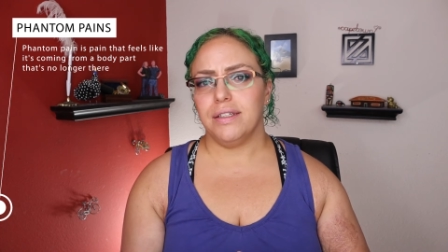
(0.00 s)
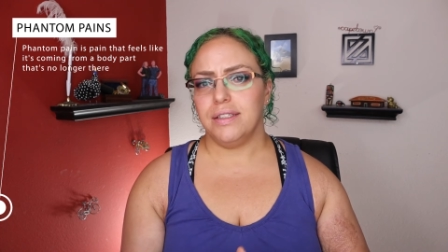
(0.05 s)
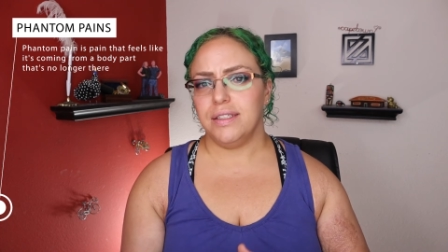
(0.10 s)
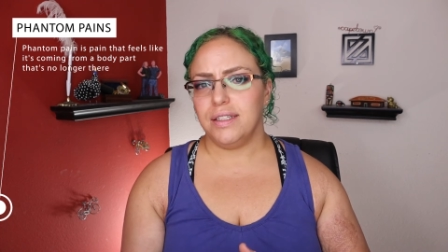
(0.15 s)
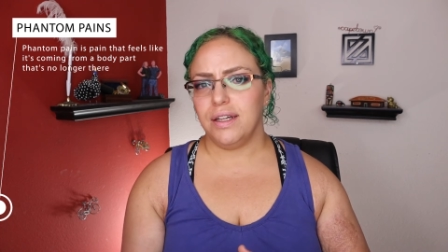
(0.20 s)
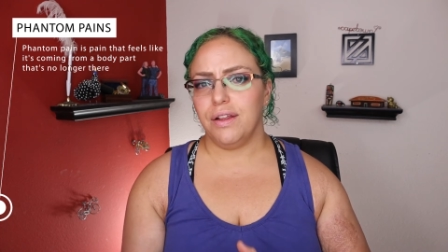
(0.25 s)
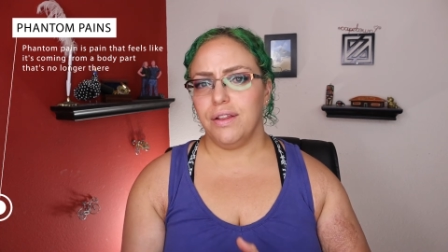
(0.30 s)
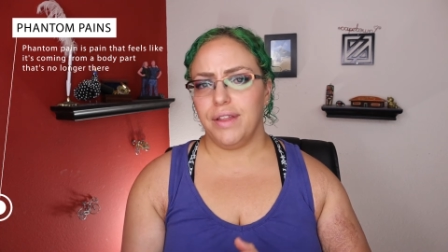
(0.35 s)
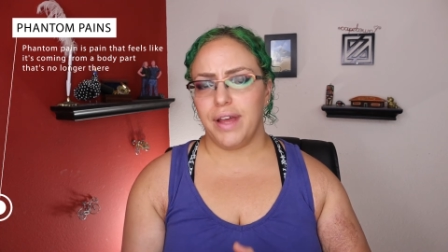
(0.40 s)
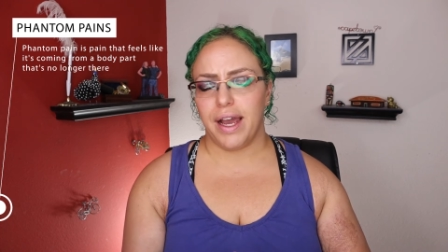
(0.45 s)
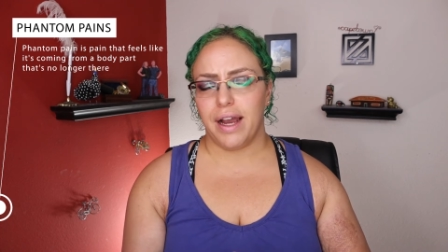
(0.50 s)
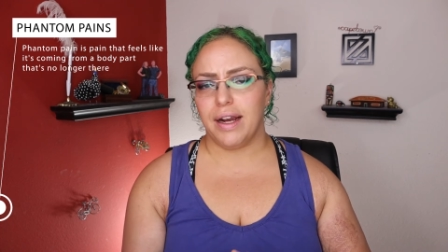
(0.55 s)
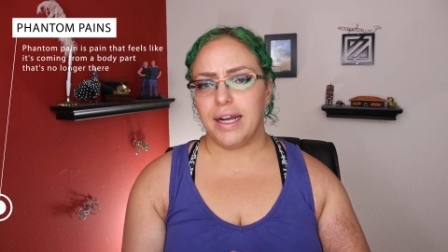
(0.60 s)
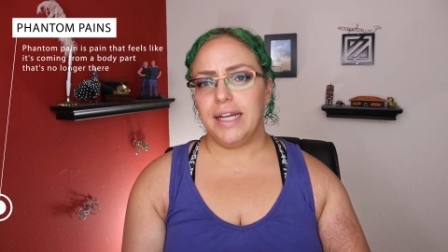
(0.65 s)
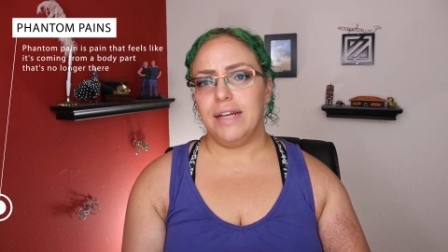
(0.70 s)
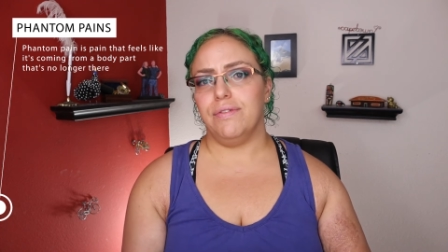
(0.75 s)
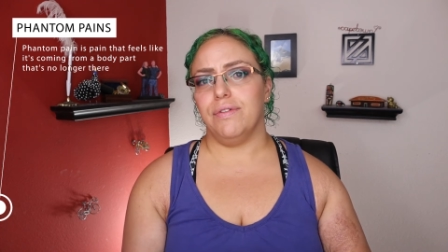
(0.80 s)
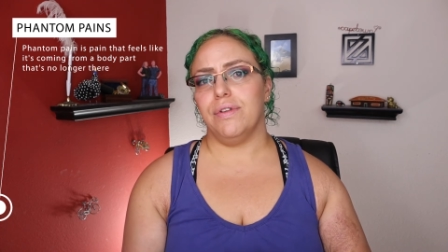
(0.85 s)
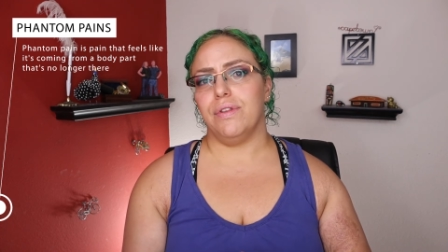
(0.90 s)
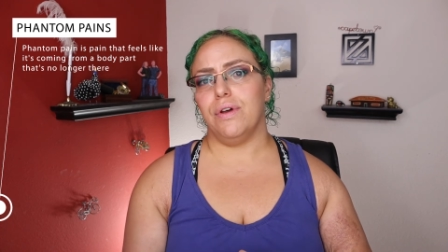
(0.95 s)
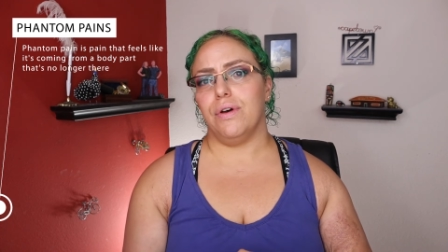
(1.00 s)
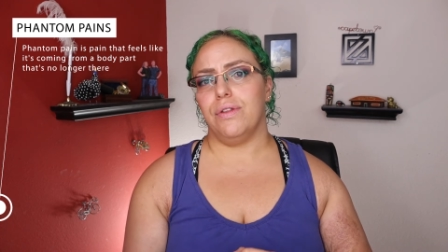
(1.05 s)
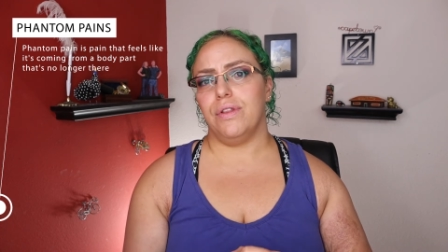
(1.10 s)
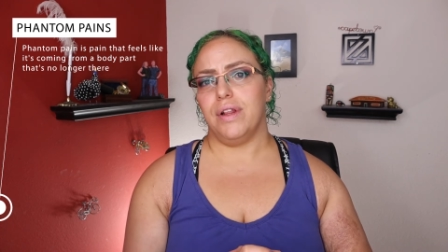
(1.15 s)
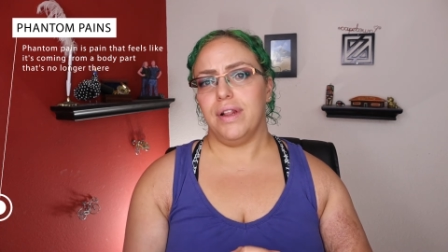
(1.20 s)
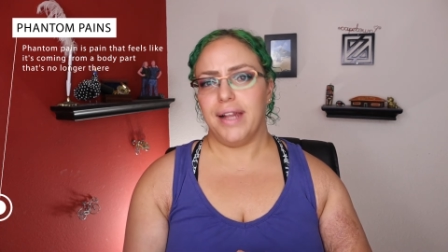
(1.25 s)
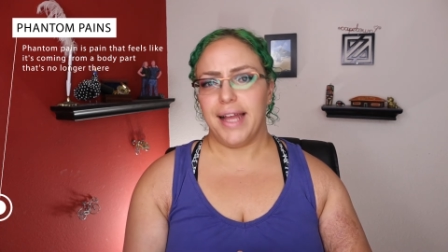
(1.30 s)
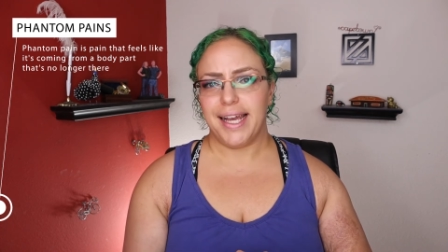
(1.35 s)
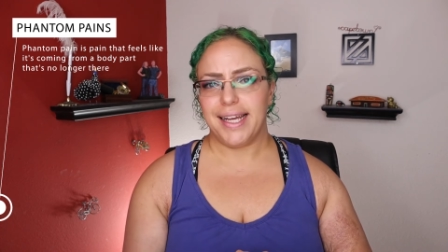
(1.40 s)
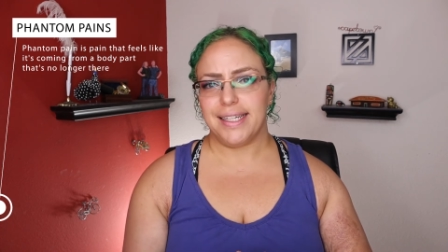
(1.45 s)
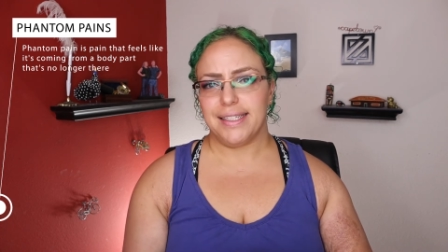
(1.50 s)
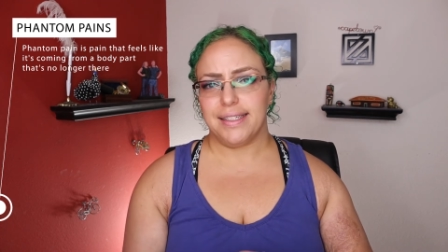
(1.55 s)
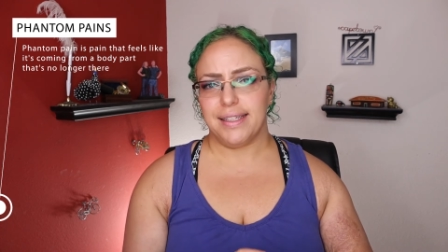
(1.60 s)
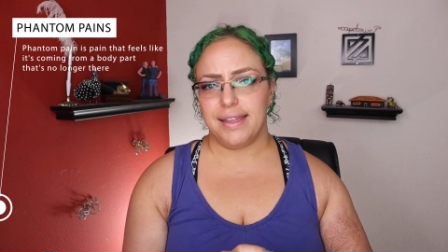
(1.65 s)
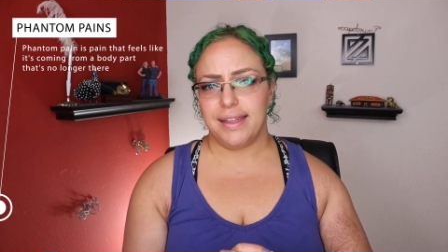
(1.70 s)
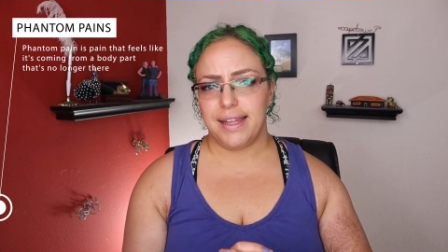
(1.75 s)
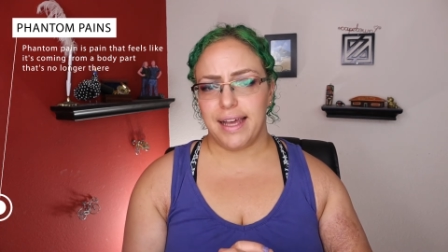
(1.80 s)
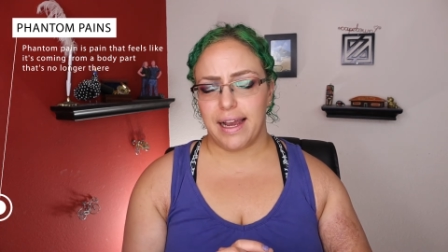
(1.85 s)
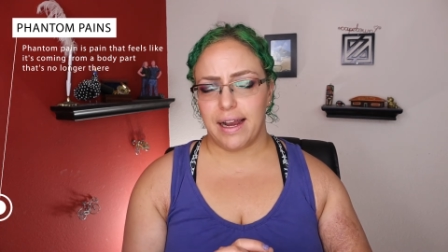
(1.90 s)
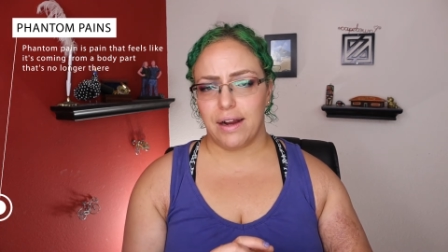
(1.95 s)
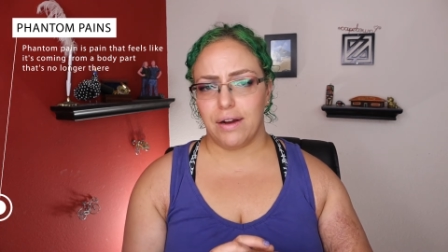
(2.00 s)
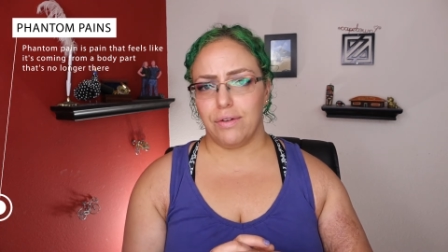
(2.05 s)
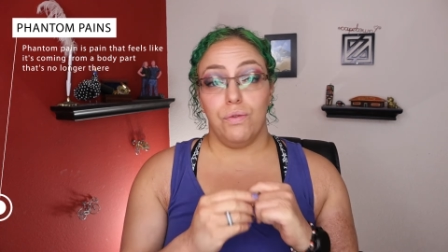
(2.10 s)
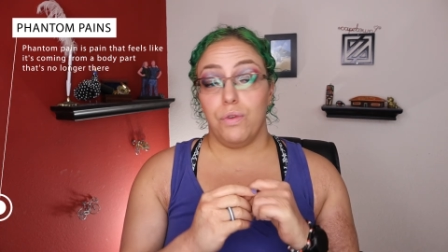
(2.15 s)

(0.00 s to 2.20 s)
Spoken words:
still there, even though the leg isn't there.